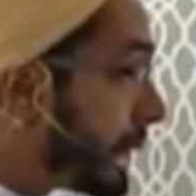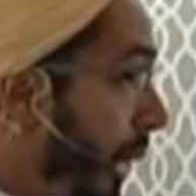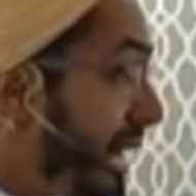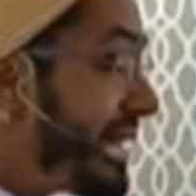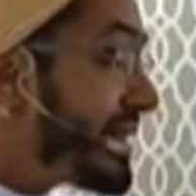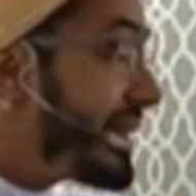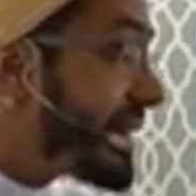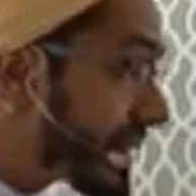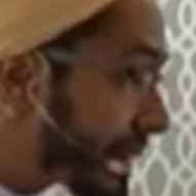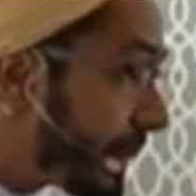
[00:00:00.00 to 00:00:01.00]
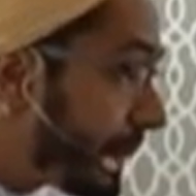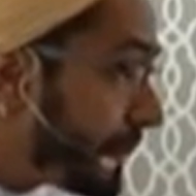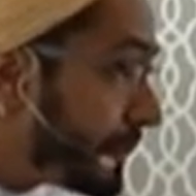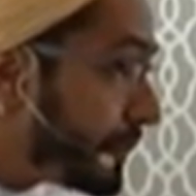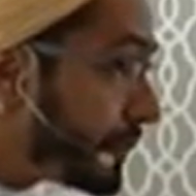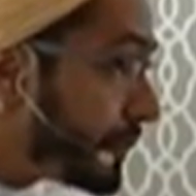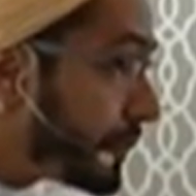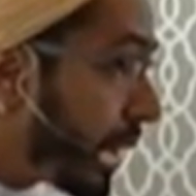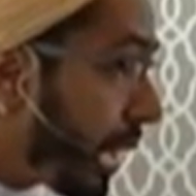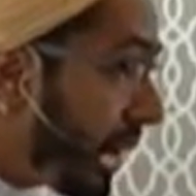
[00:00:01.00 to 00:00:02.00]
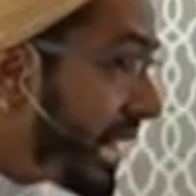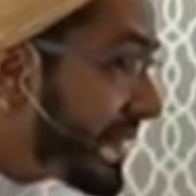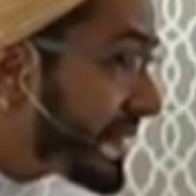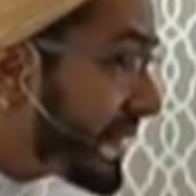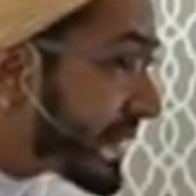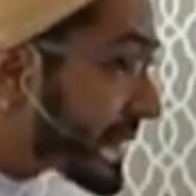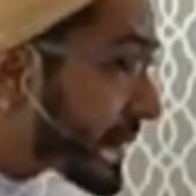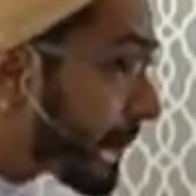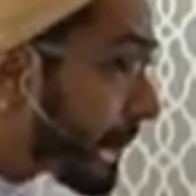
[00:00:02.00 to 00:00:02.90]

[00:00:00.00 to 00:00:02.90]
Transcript: What is this? What is this?